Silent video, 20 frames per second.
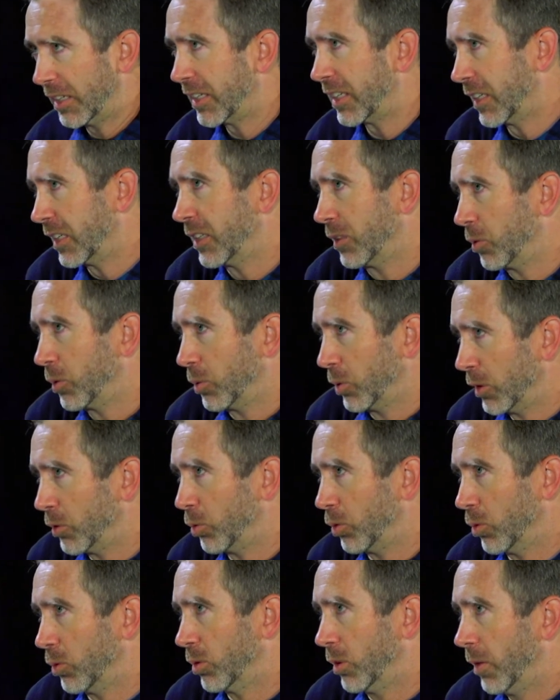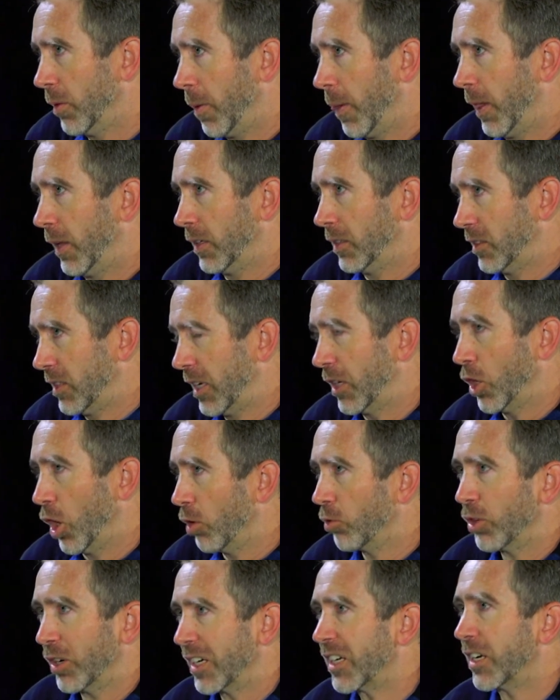Like it will take
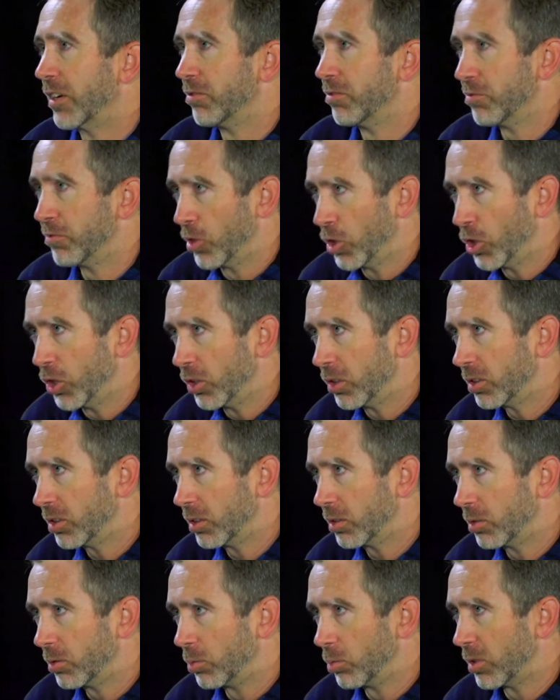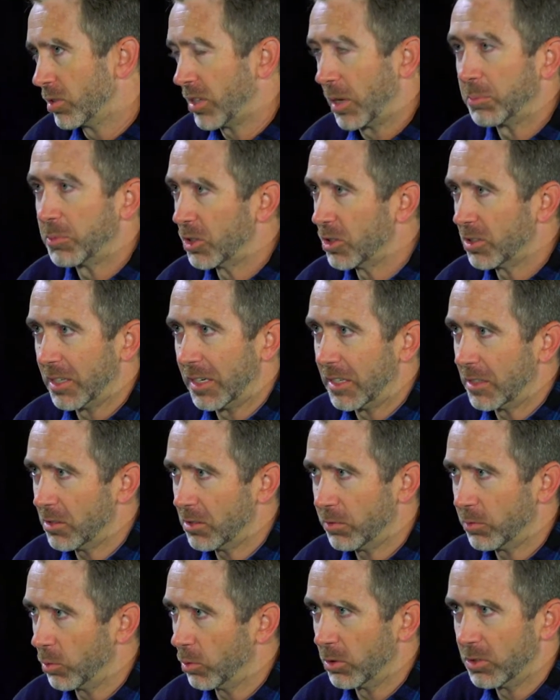over and convert receptor
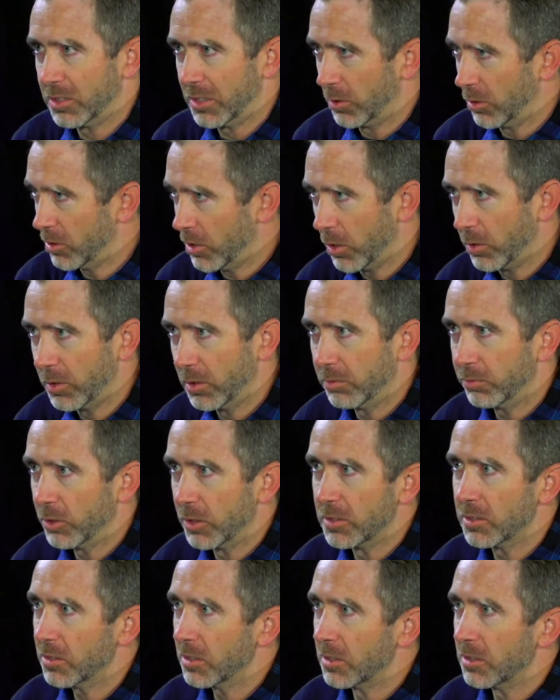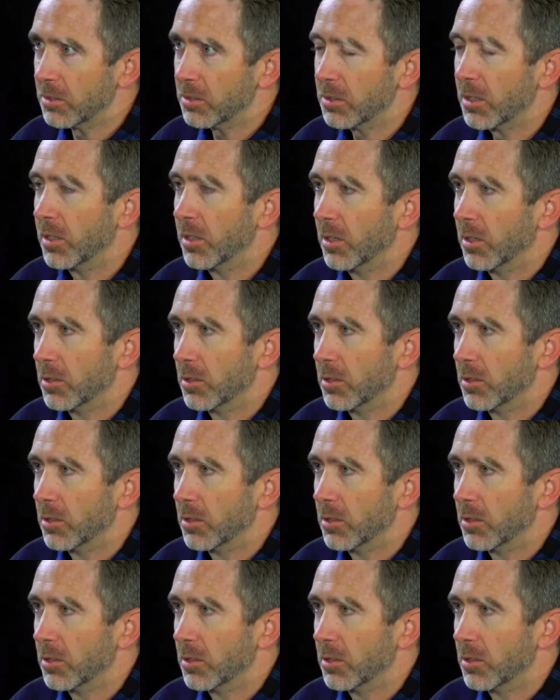sites for serotonin, for instance.